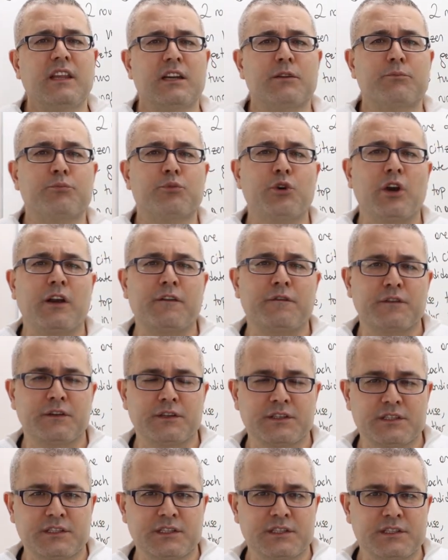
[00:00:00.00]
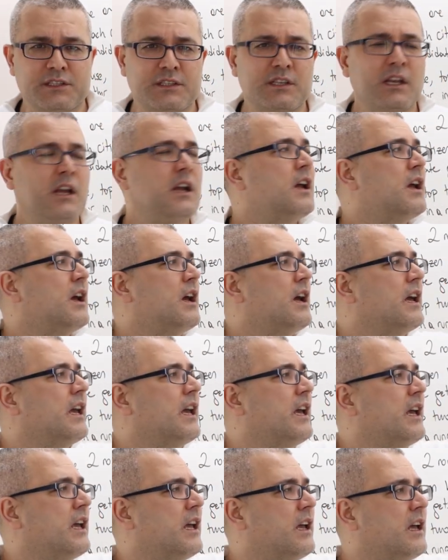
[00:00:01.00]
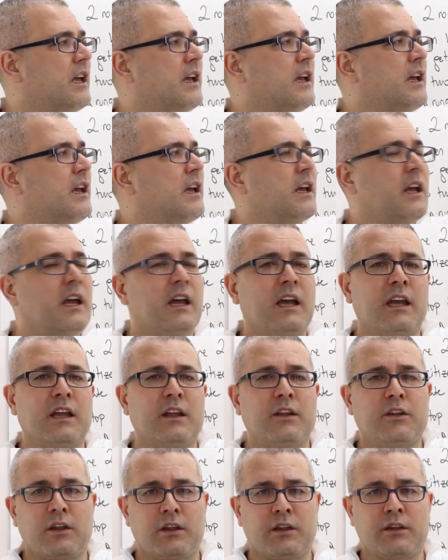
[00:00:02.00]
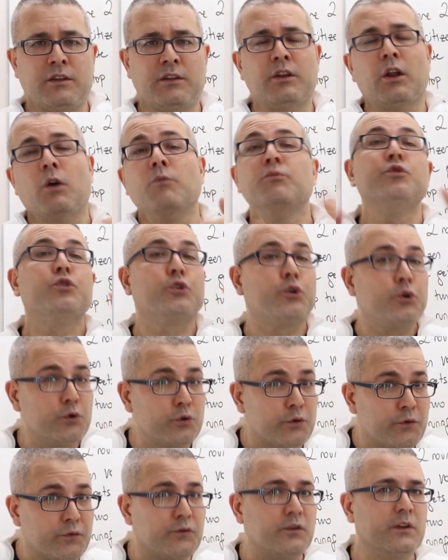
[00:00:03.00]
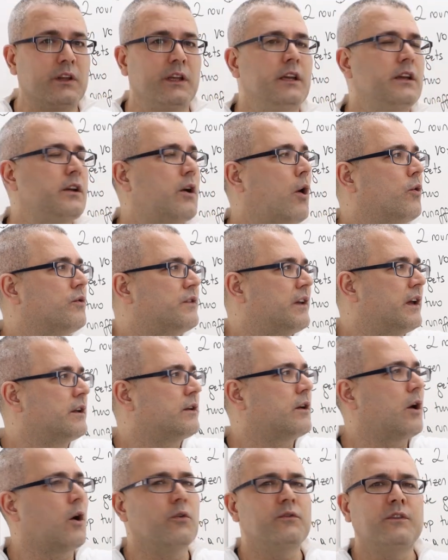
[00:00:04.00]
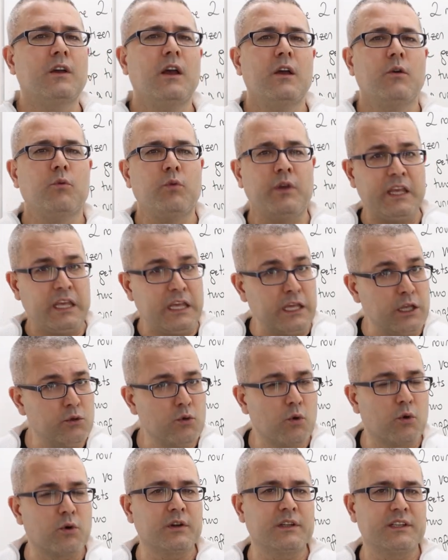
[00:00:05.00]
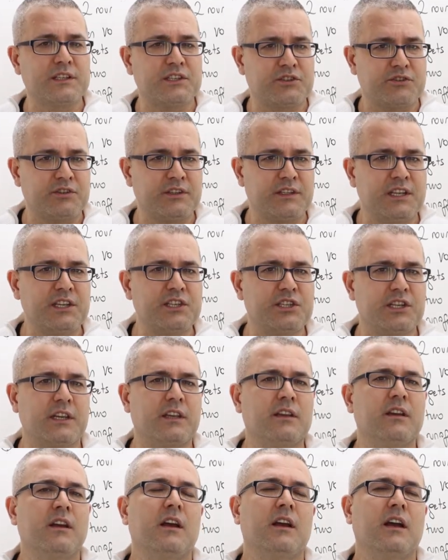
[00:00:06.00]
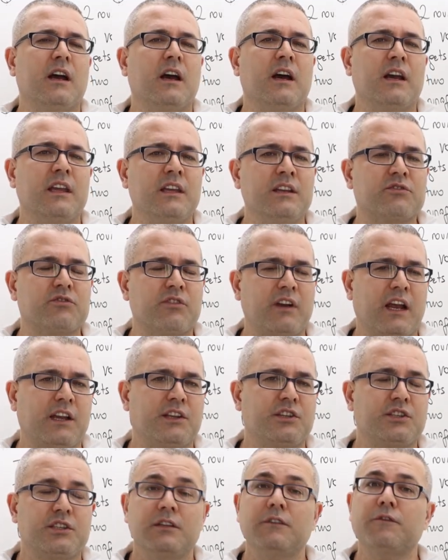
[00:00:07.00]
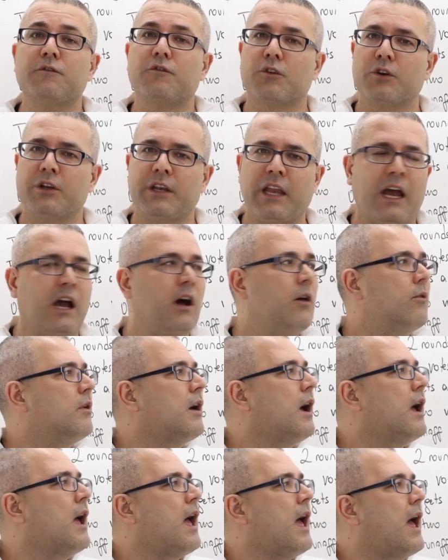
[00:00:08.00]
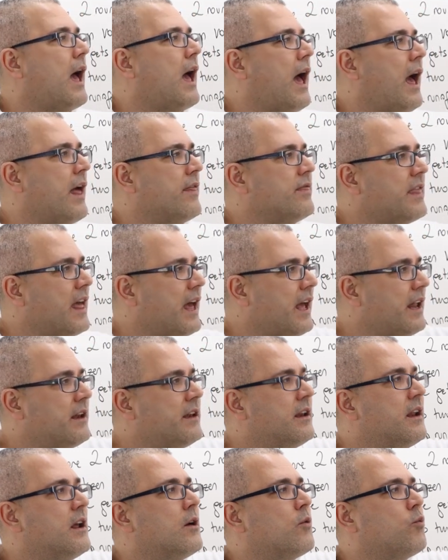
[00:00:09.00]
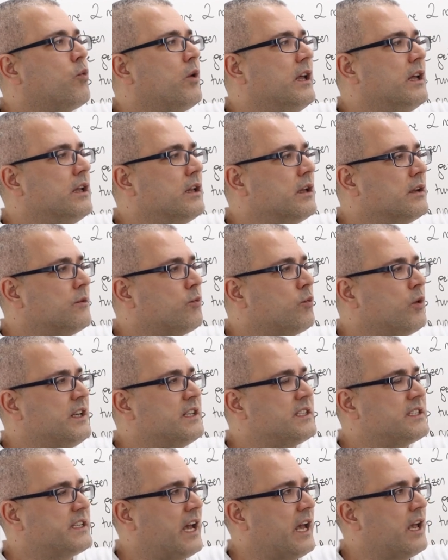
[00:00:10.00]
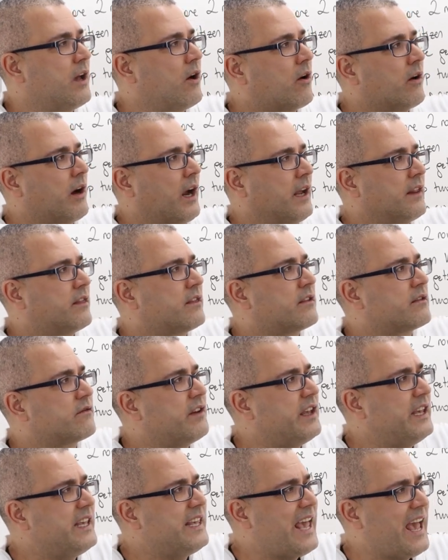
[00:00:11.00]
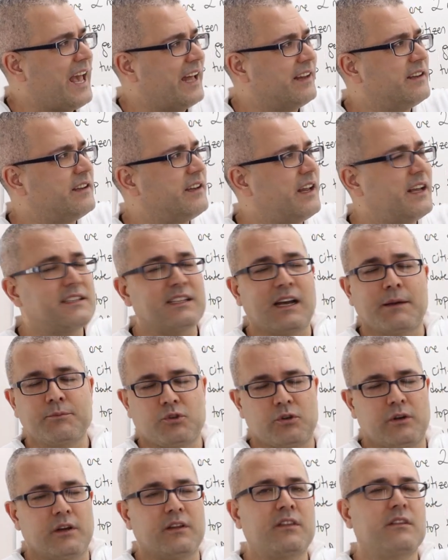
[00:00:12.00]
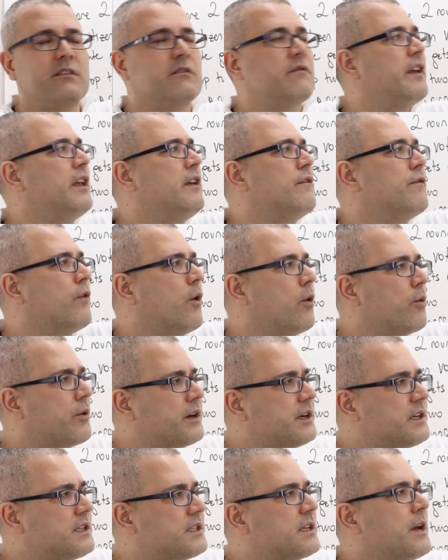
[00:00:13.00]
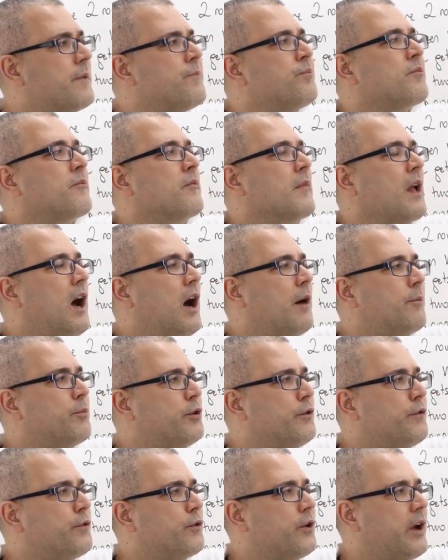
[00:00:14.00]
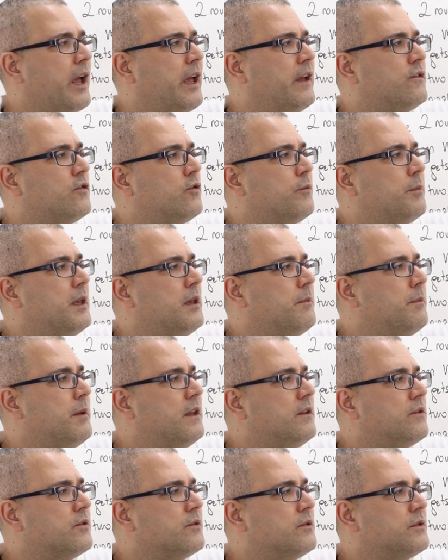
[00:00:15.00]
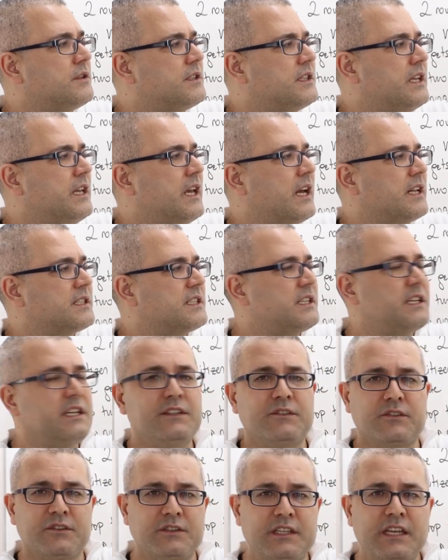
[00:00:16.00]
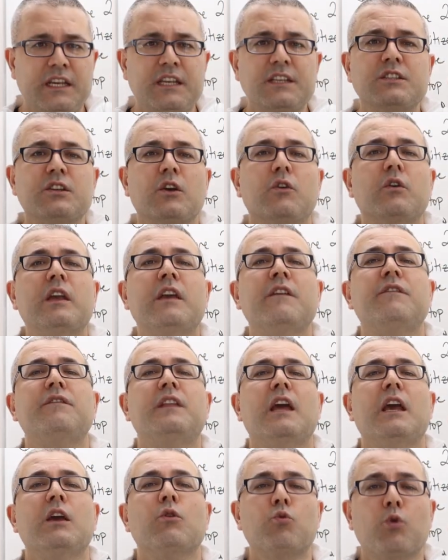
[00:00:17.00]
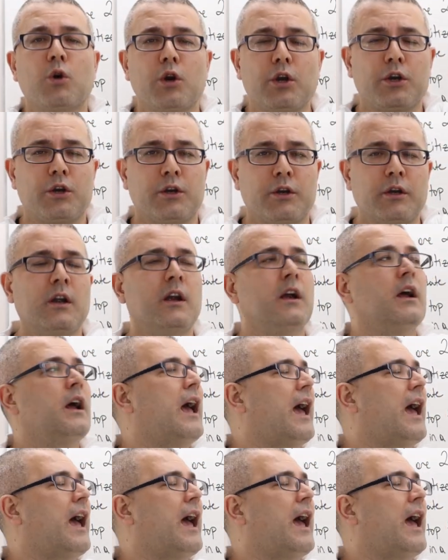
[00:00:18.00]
their preferences, uh, uh, you know, truthfully, quote unquote. We ignore the strategic uh, interaction for now. And then we, we say, all right, three candidates, I'm sorry, three voters uh, prefer A to B, B to C, and C to D. So if they were